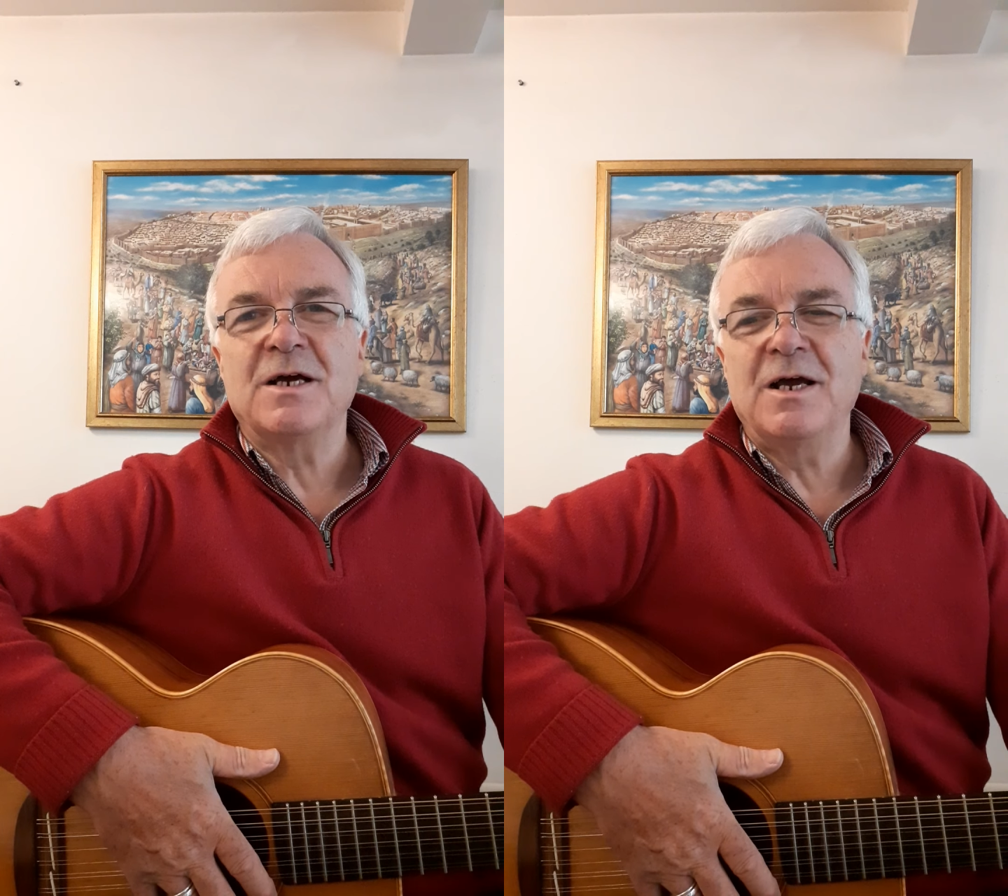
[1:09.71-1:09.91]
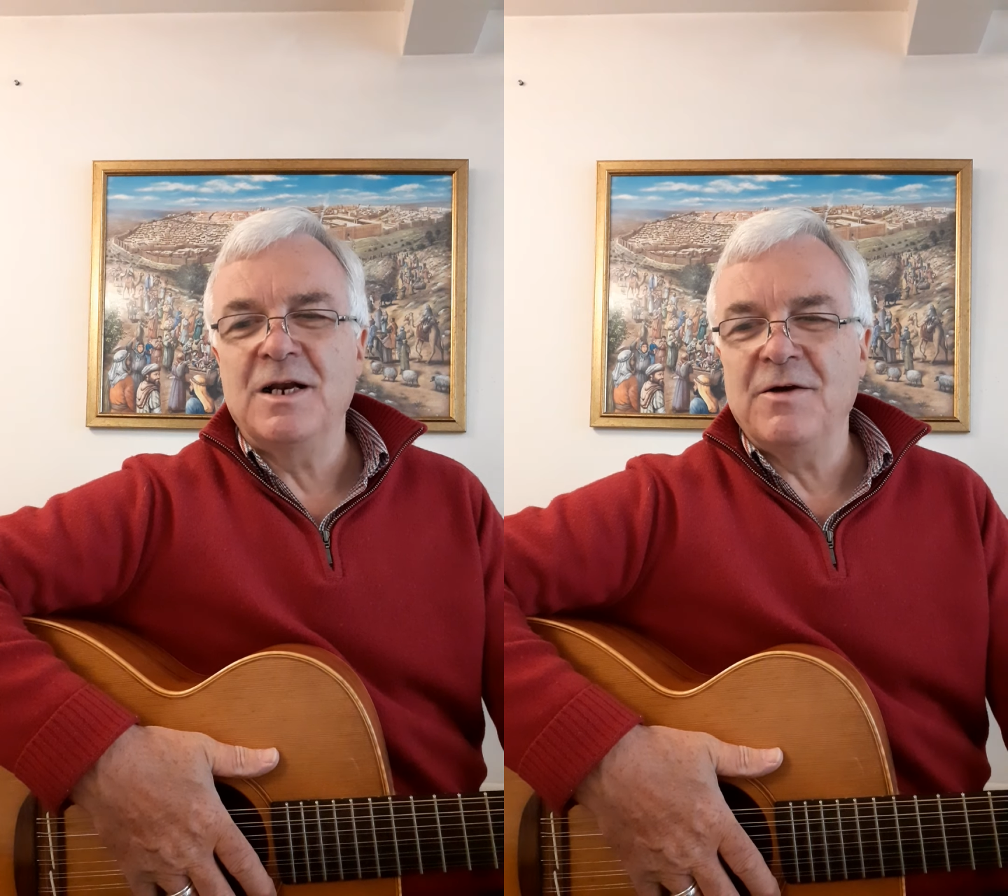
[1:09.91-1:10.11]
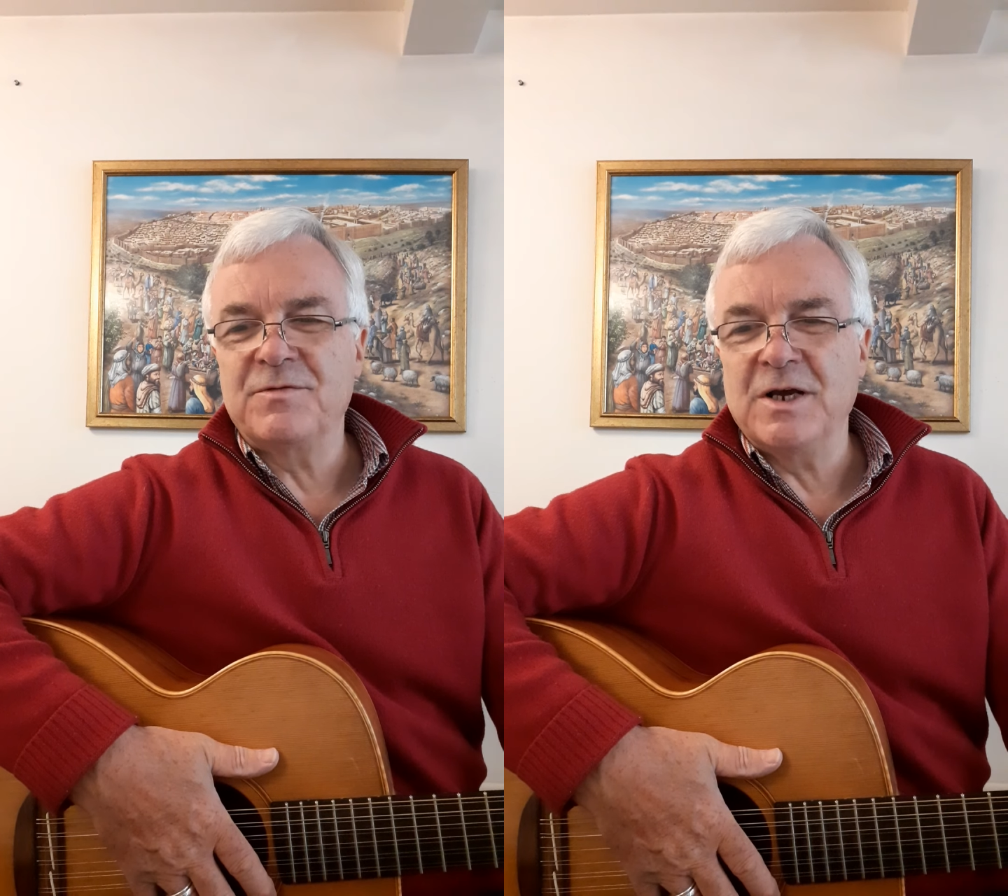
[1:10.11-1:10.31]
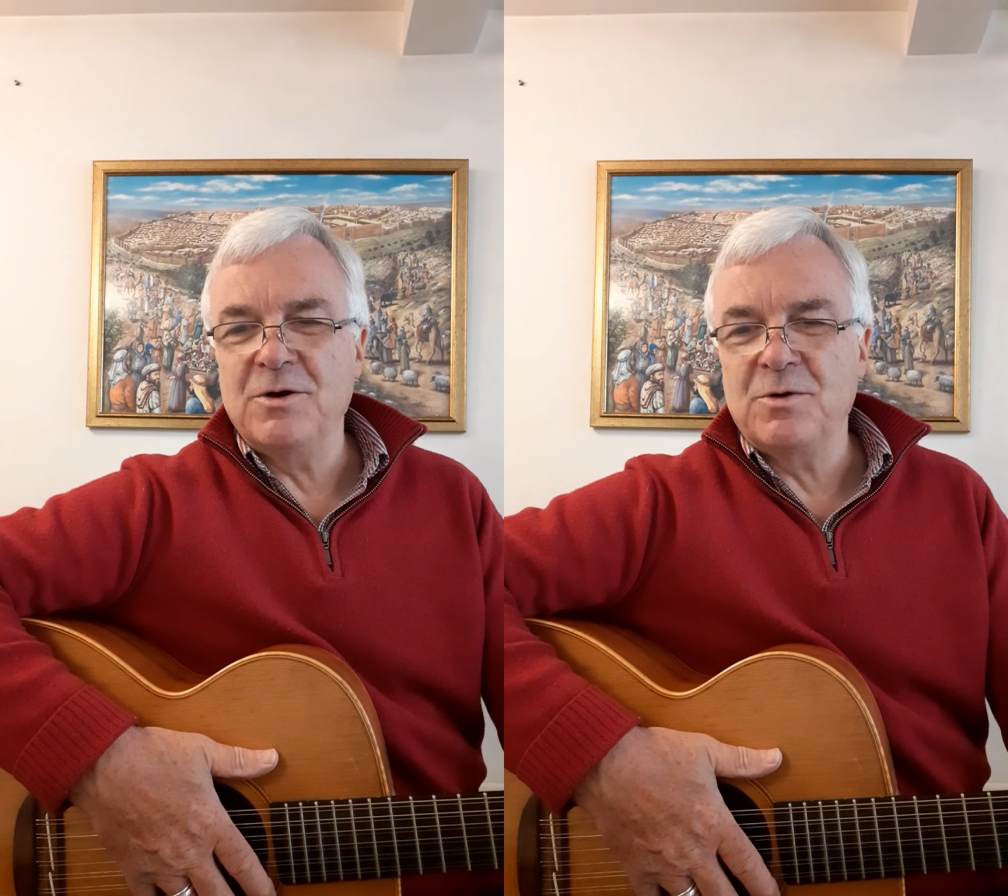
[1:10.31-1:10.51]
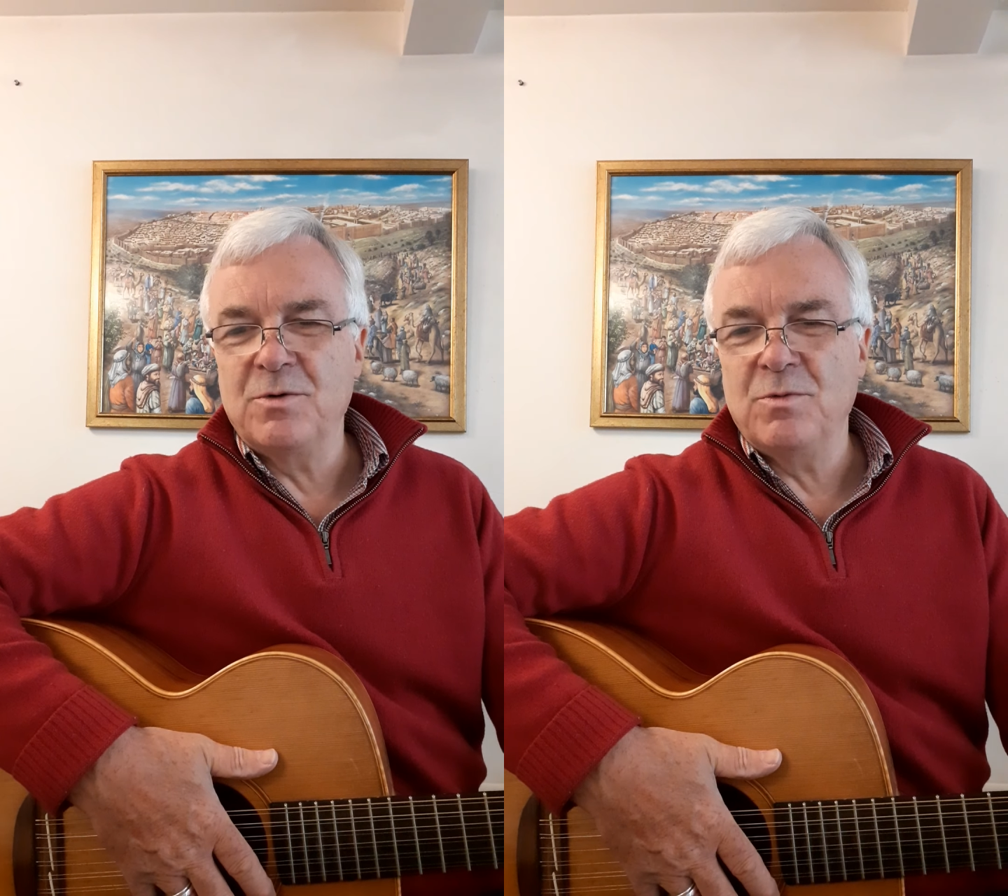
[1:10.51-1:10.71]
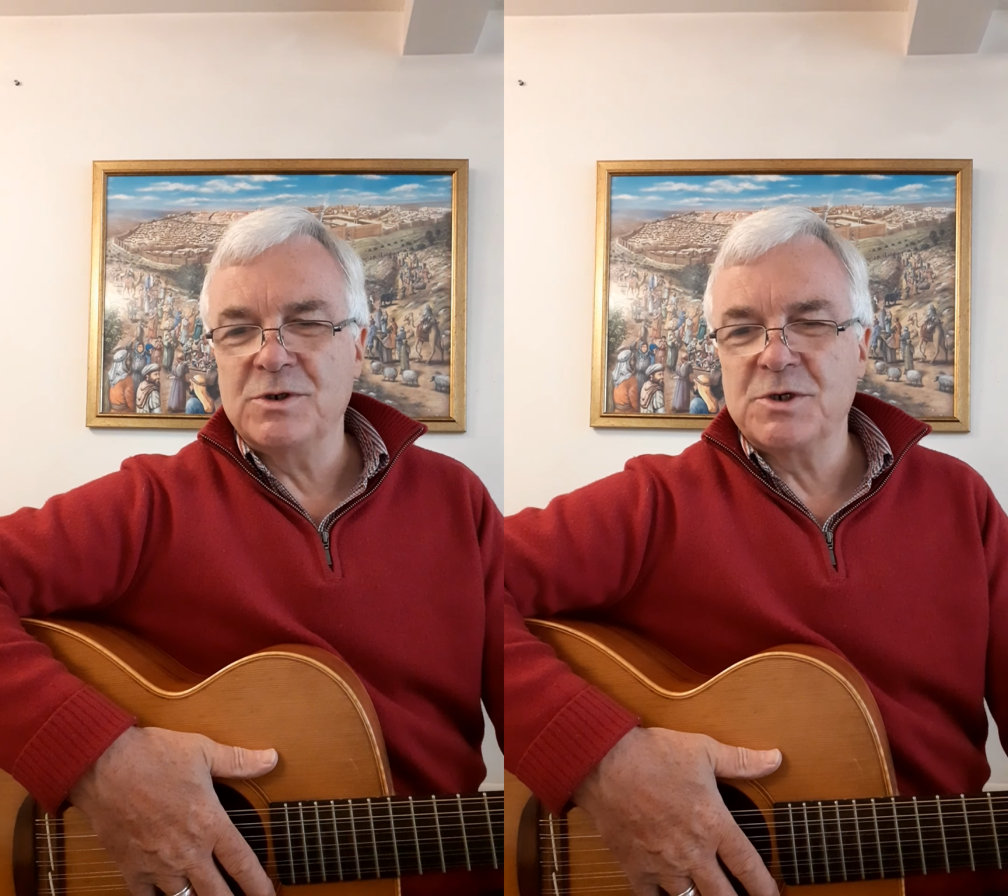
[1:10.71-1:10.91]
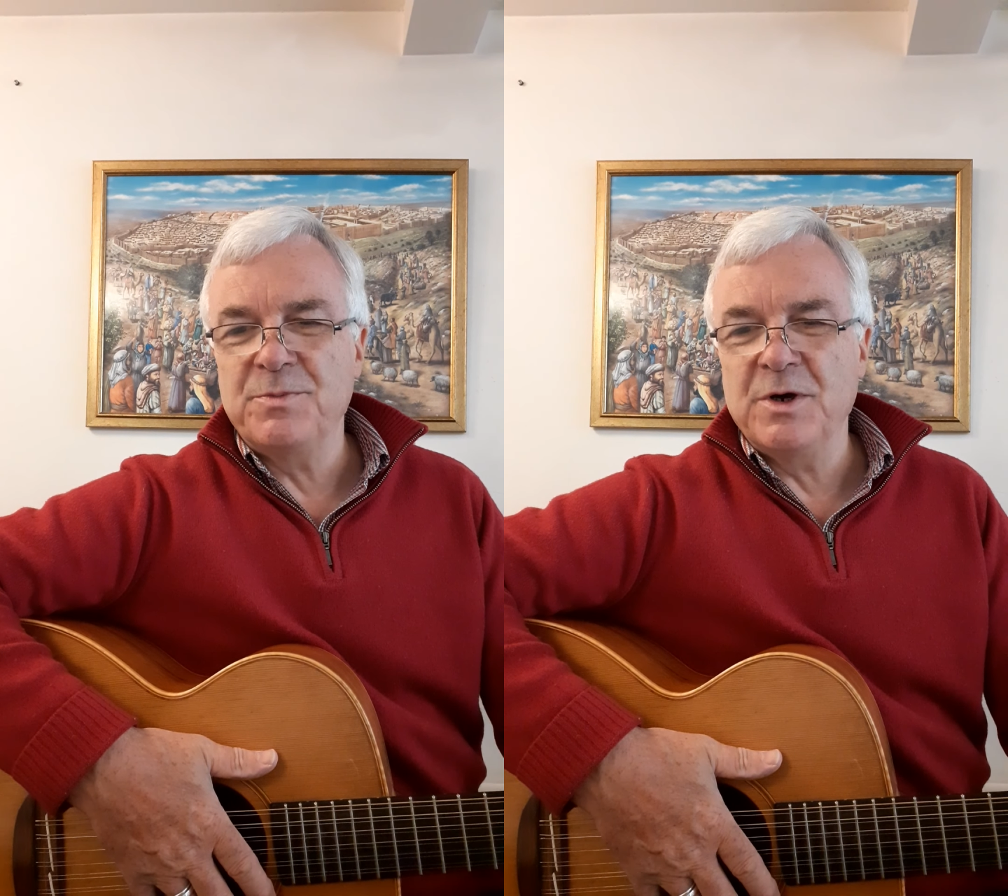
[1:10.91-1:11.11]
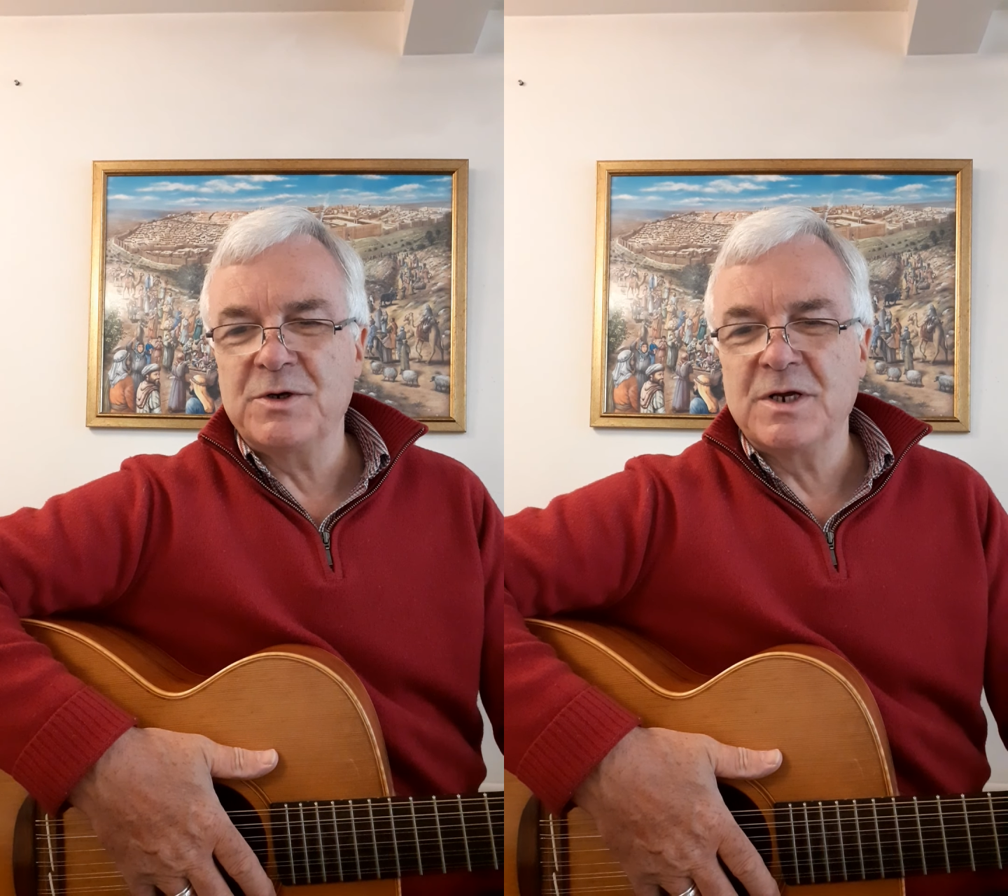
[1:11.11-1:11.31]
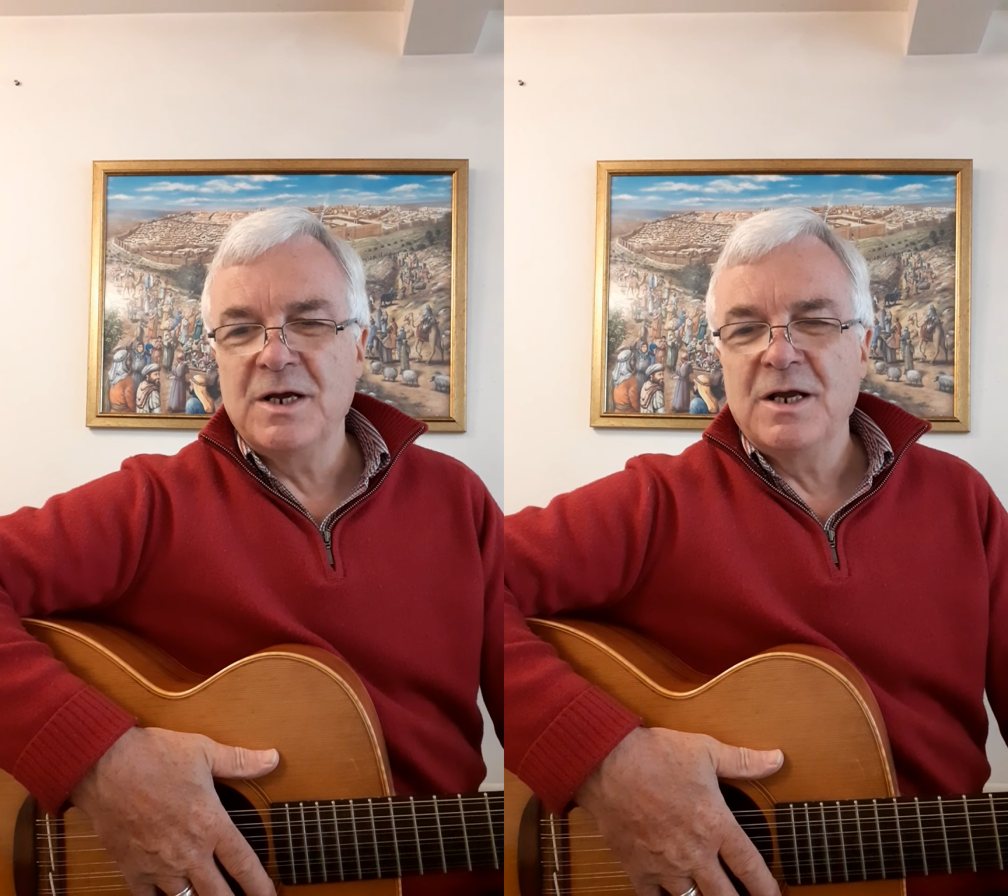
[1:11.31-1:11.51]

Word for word: I left out was about